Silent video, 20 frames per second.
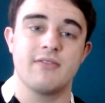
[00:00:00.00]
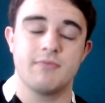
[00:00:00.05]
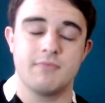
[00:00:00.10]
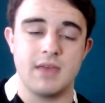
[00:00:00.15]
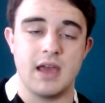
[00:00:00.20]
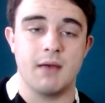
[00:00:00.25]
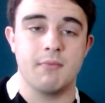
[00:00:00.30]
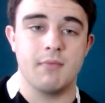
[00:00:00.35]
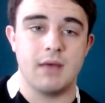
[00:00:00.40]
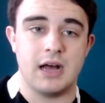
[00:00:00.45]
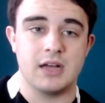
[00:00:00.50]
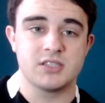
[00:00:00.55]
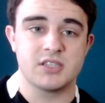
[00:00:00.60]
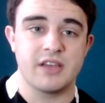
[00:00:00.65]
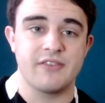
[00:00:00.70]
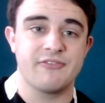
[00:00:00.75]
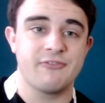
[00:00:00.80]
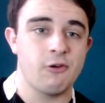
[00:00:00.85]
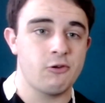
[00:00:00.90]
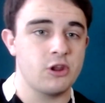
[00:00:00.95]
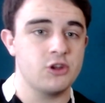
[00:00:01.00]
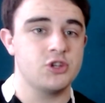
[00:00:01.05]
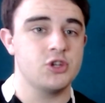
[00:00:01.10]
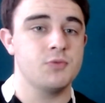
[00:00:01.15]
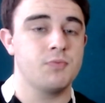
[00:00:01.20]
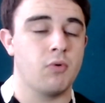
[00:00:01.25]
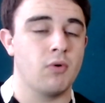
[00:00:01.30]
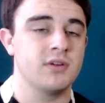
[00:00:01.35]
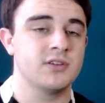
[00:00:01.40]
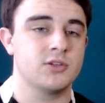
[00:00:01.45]
Yeah, I'll say 32
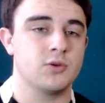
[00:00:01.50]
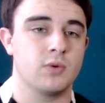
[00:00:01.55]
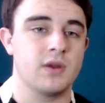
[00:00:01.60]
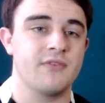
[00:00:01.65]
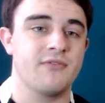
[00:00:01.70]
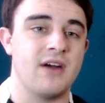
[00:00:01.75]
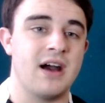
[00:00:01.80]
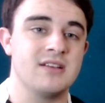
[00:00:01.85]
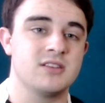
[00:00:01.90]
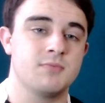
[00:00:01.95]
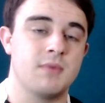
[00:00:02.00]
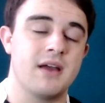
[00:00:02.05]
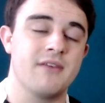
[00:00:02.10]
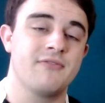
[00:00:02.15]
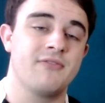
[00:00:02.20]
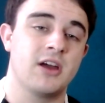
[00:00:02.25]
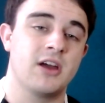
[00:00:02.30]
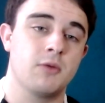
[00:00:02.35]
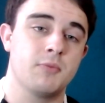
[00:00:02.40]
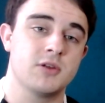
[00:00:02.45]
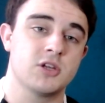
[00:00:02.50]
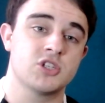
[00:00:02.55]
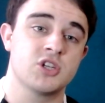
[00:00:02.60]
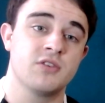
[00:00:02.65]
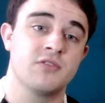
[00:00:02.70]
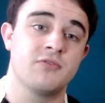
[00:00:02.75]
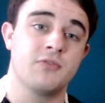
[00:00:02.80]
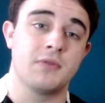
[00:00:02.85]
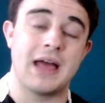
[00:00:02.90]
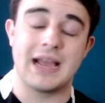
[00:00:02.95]
points to 25 is my final prediction
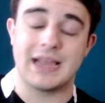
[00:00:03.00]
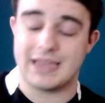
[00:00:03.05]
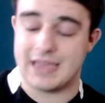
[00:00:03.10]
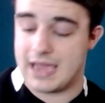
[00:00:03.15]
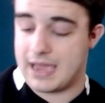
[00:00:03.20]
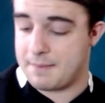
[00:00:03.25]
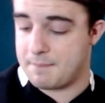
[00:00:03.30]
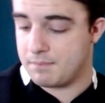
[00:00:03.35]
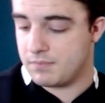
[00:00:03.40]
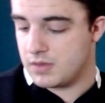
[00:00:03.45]
for that game.